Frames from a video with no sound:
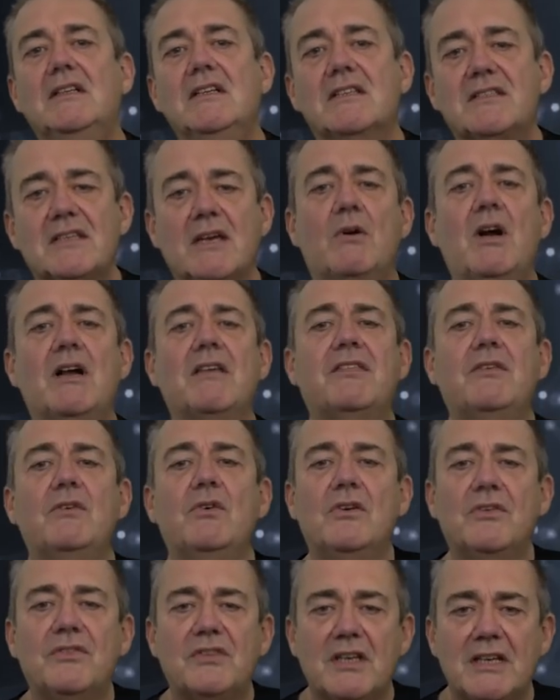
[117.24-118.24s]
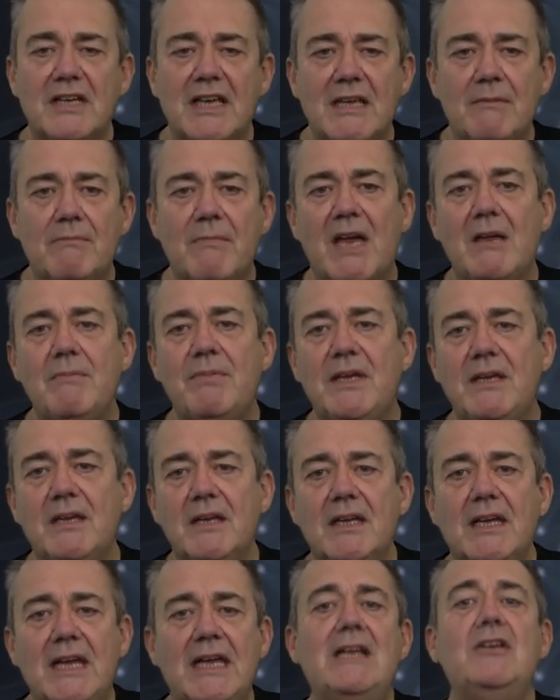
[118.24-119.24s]
So I thought that it may be
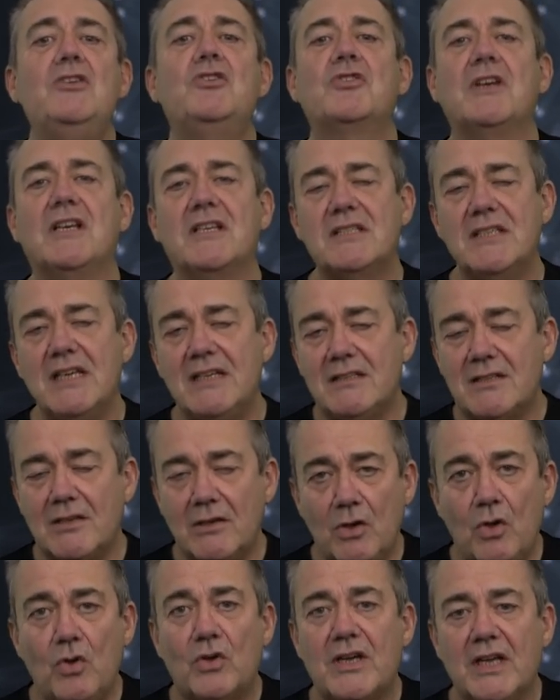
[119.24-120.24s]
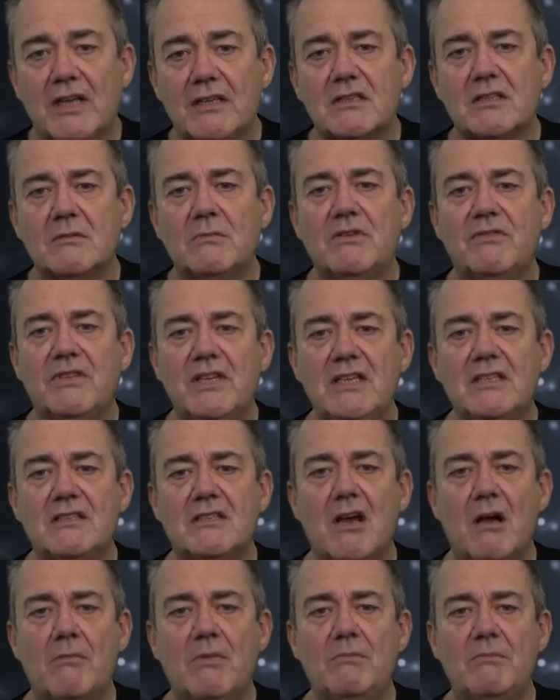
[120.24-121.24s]
interesting to look at some of these
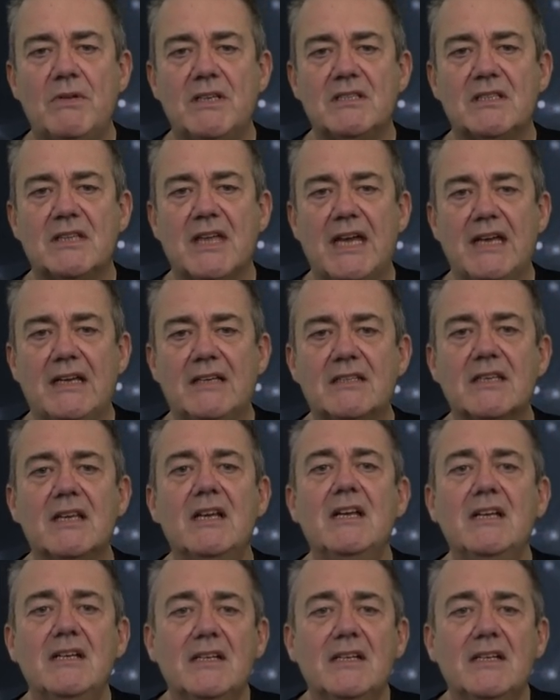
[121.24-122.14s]
common mistakes.